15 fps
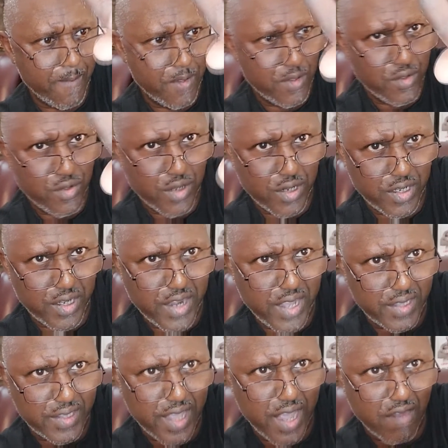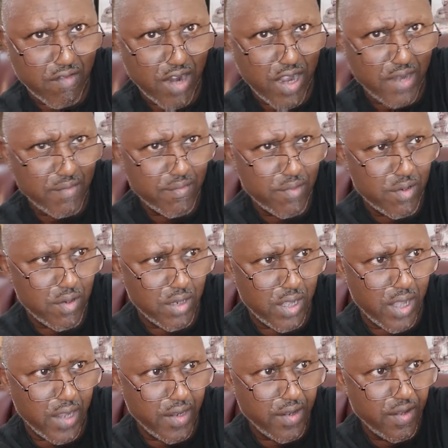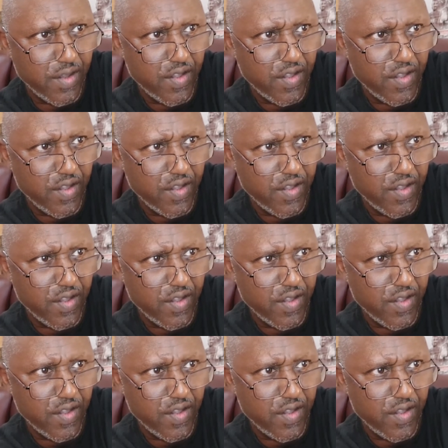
You gotta connect that, right? Okay.